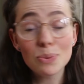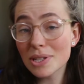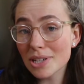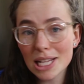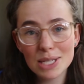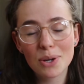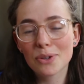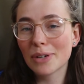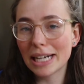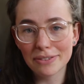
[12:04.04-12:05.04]
one's also a
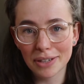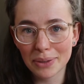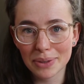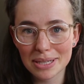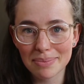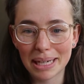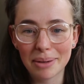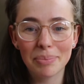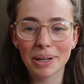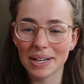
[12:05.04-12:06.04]
really funny one to me
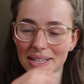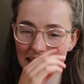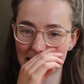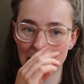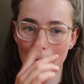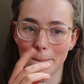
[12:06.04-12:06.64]
because